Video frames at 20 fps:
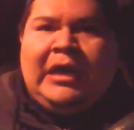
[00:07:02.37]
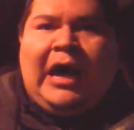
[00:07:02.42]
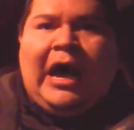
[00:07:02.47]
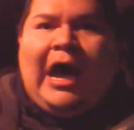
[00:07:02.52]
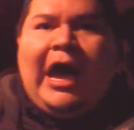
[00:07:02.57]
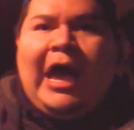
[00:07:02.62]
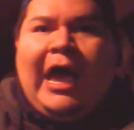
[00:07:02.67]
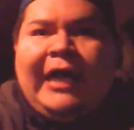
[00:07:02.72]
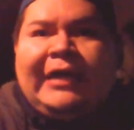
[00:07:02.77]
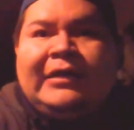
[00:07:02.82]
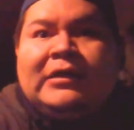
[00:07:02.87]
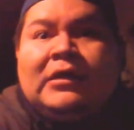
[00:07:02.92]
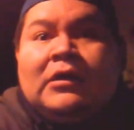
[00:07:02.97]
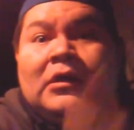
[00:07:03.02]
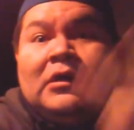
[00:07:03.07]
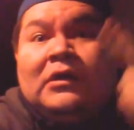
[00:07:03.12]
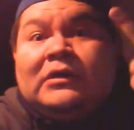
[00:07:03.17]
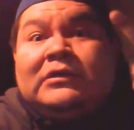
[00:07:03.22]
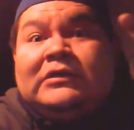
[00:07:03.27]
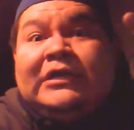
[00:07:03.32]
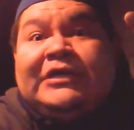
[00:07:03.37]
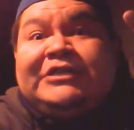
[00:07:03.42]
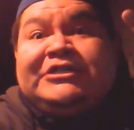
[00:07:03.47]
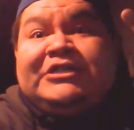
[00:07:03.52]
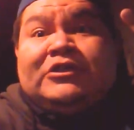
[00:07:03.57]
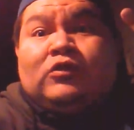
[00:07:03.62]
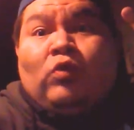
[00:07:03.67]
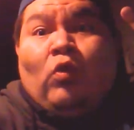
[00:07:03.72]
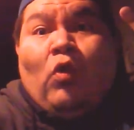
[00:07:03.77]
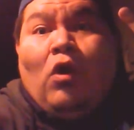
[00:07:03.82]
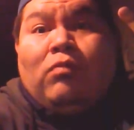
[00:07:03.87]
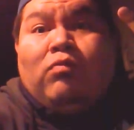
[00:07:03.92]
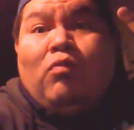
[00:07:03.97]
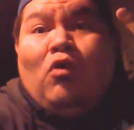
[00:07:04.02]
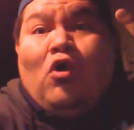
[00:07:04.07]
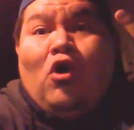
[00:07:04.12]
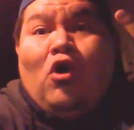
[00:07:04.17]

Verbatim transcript: All right? Ninjas, whoop